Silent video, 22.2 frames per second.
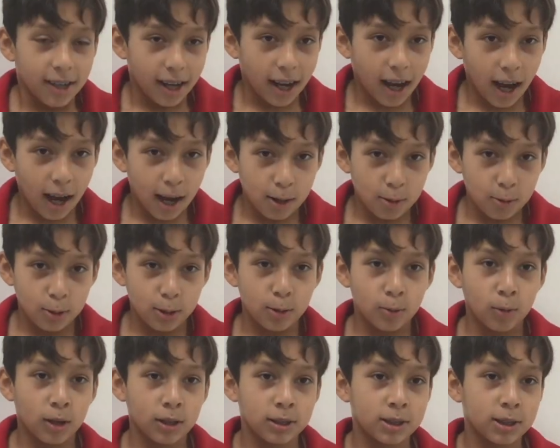I would
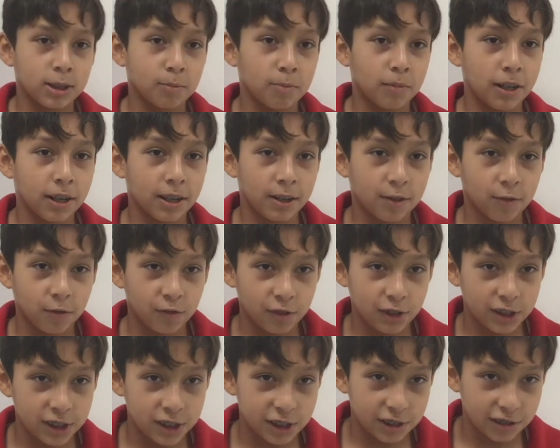want to make
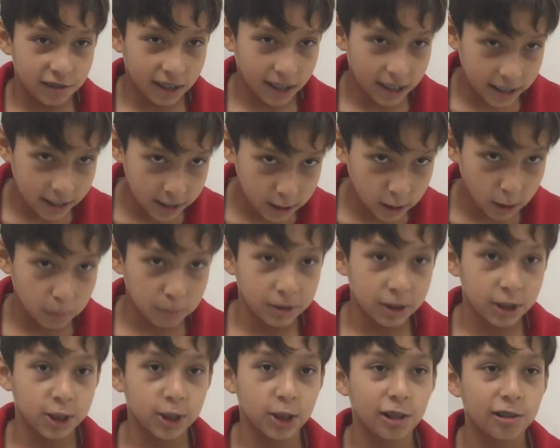freeze-dried
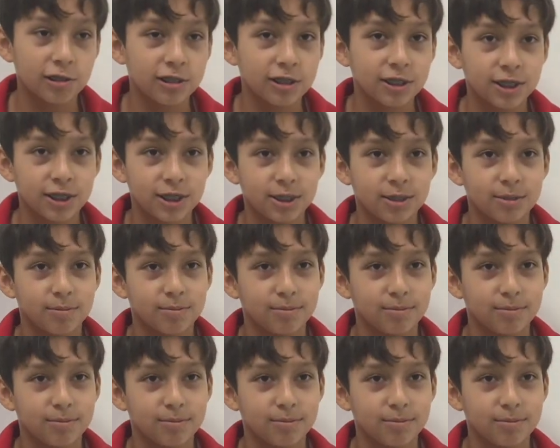gunshots